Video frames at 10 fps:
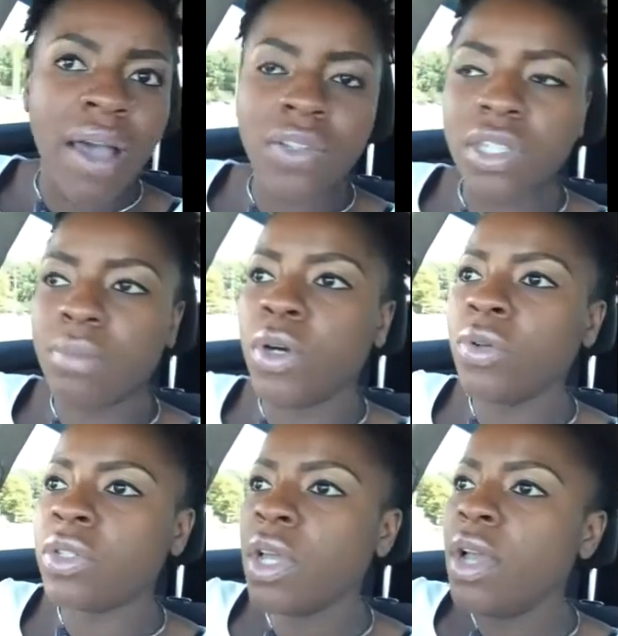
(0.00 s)
house, the
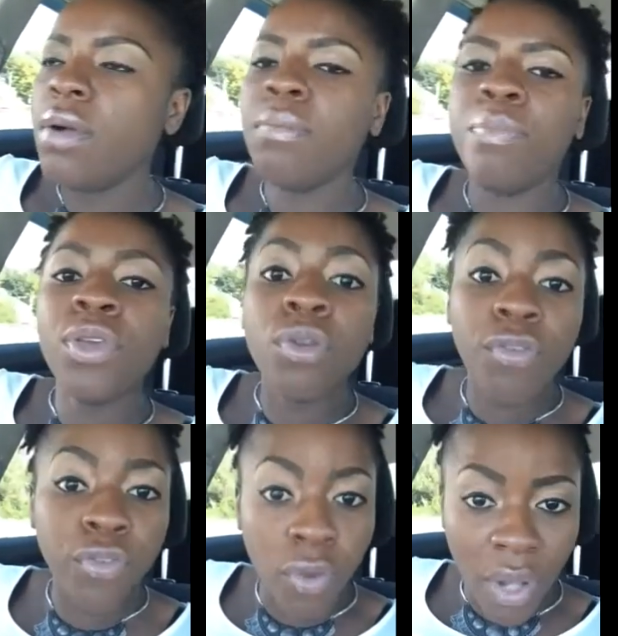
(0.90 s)
most
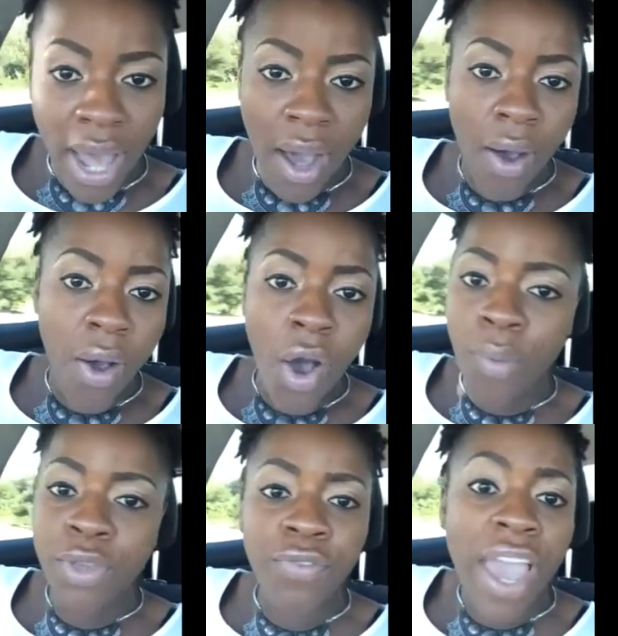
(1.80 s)
beautiful
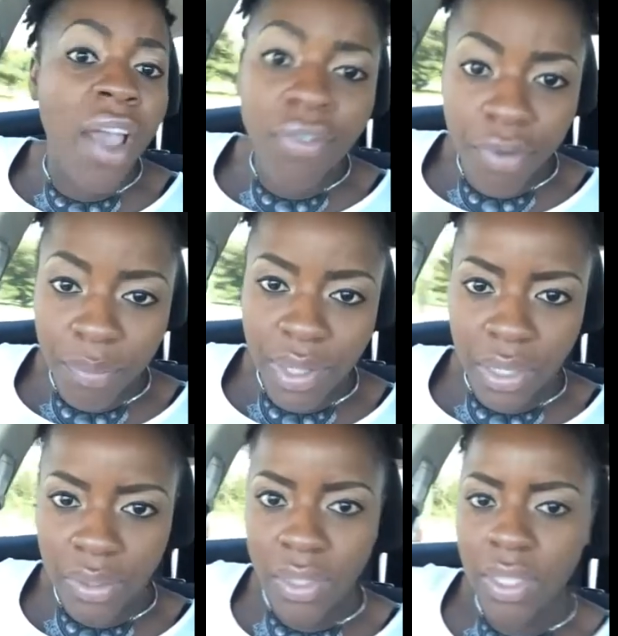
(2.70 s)
home you've ever
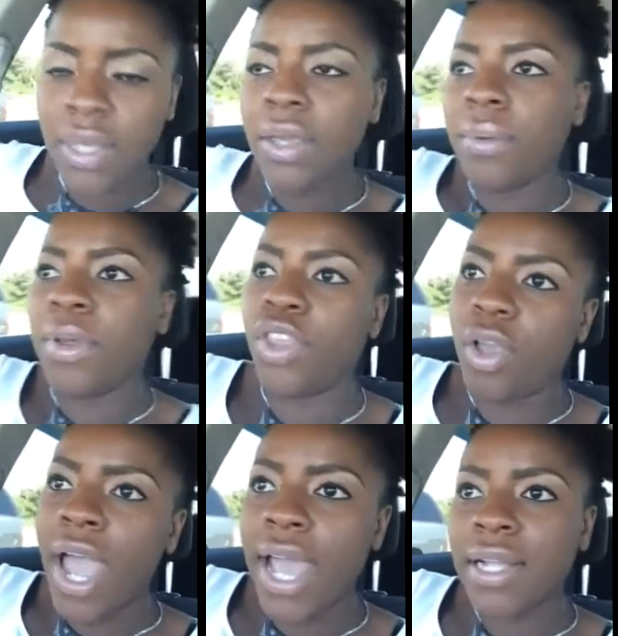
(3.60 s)
built with
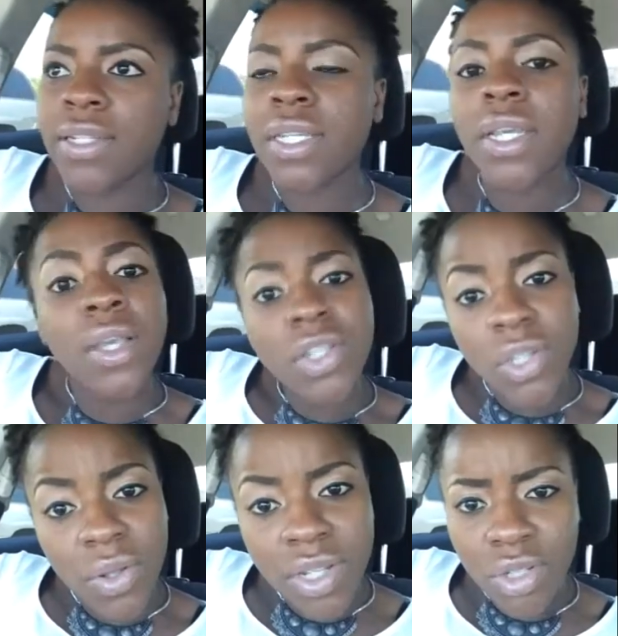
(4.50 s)
your hands.
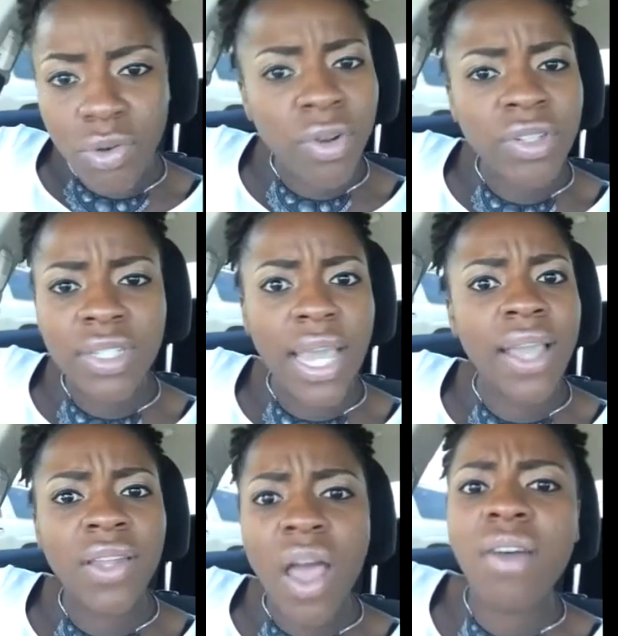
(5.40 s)
So this crook
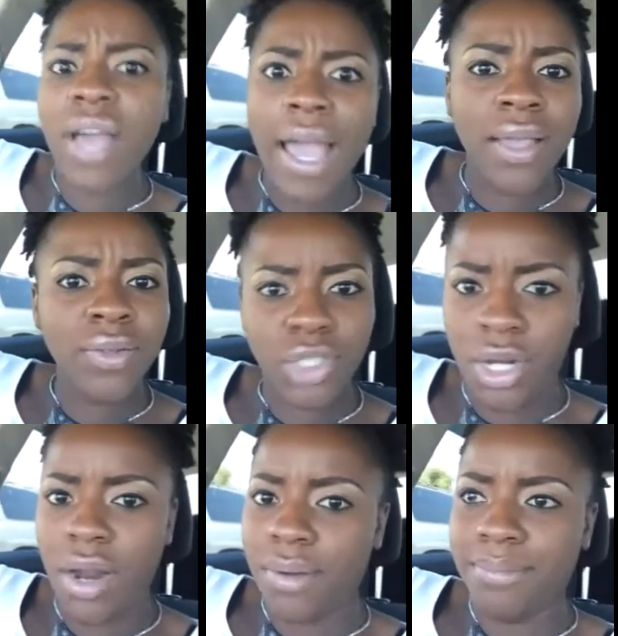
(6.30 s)
said, okay,
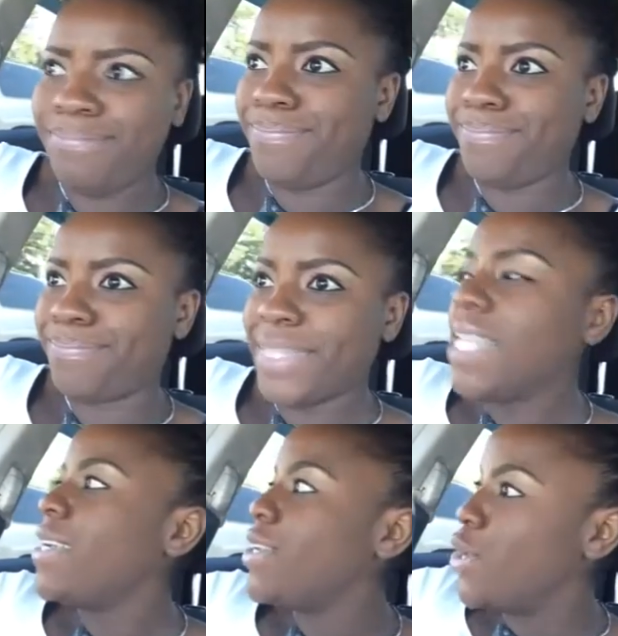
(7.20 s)
sure,
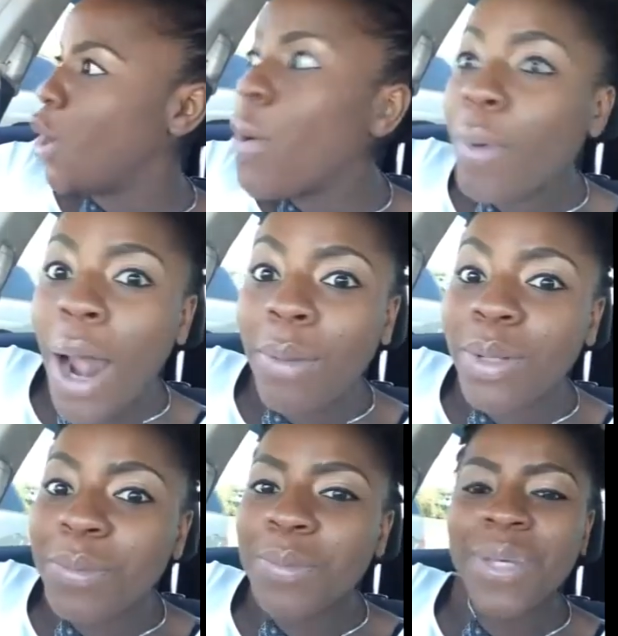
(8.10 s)
no
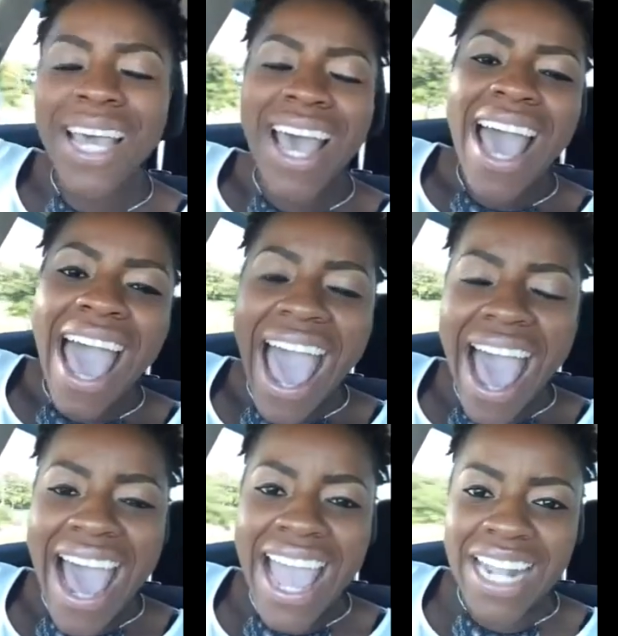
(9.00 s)
problem.
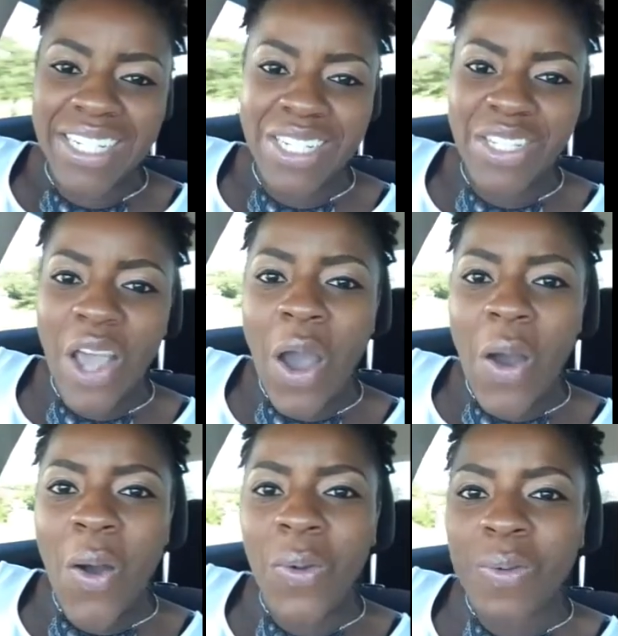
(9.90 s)
And
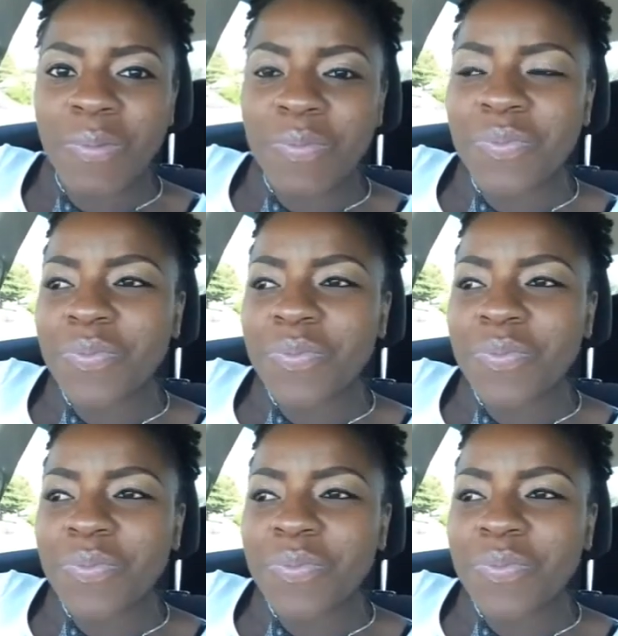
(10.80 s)
so